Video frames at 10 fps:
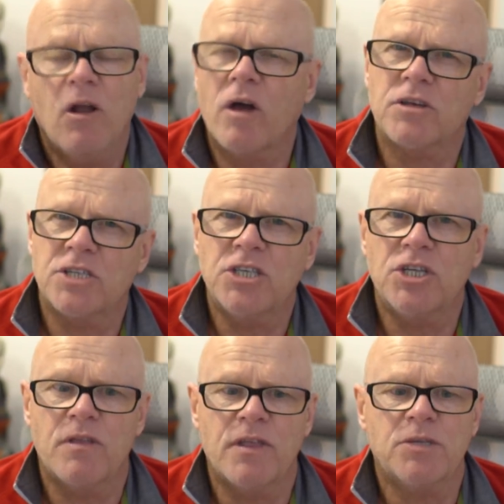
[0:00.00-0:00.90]
Like I said
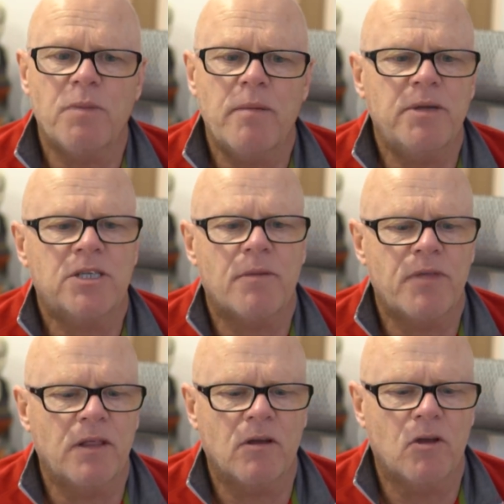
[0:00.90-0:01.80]
to you, this may be
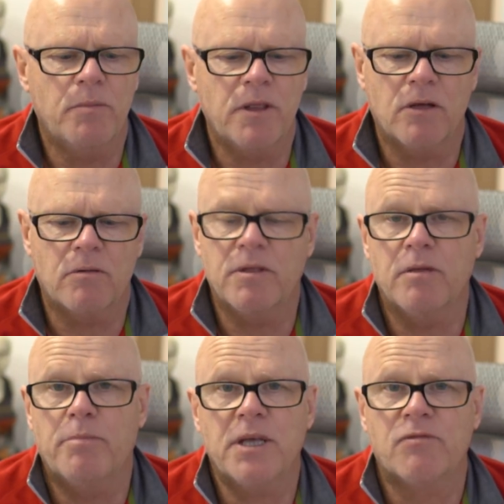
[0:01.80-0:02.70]
something that could be
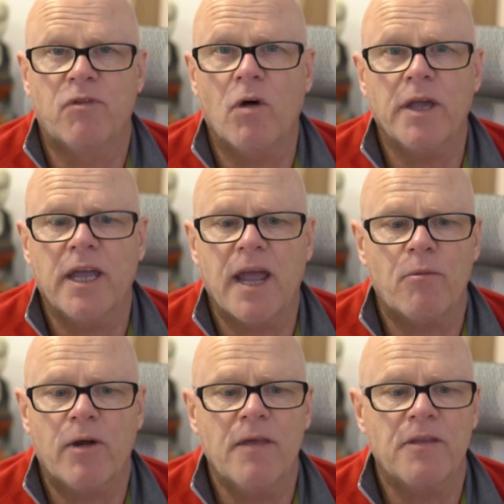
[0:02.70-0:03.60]
the best vlogging
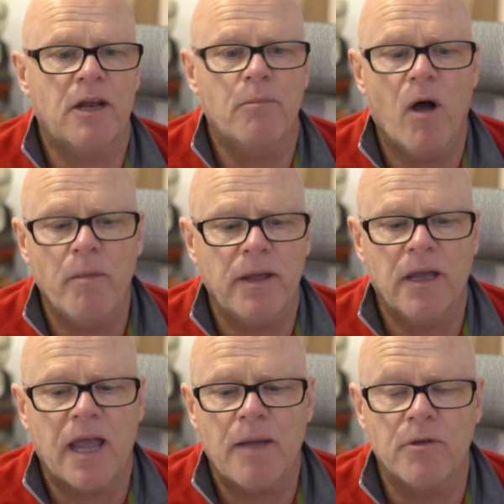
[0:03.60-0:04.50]
camera out there, and it might be
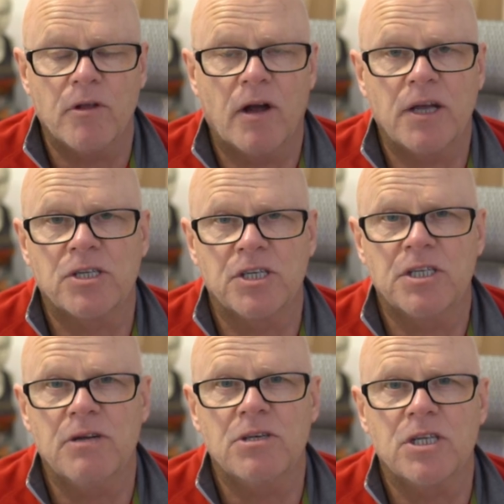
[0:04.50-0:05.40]
a camera that I actually
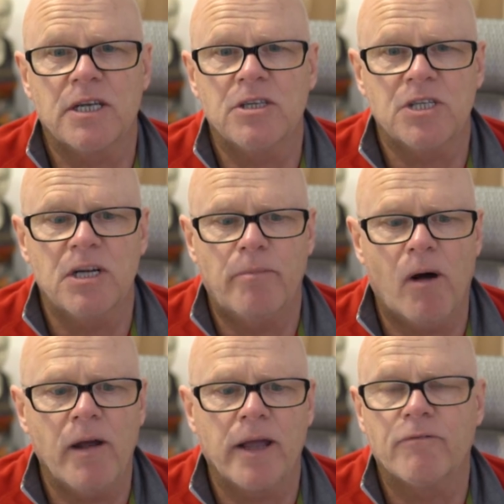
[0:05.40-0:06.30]
seriously consider
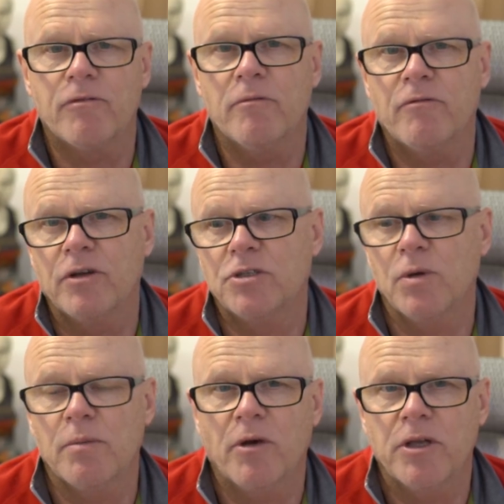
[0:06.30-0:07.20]
buying for
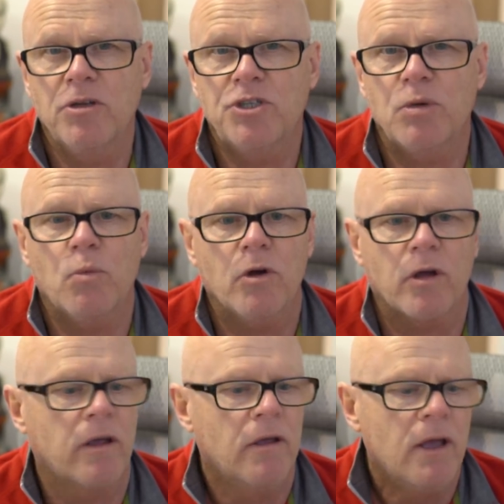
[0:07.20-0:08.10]
doing my YouTube
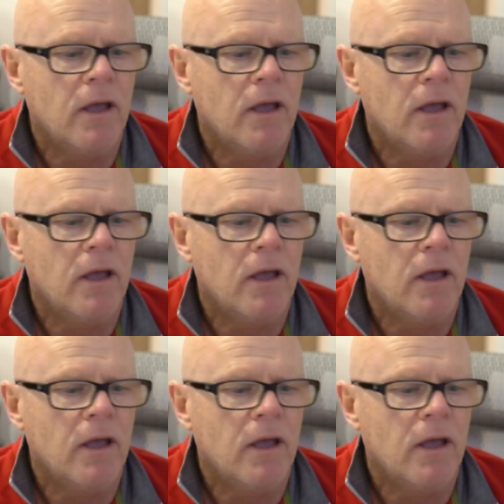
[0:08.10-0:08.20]
work.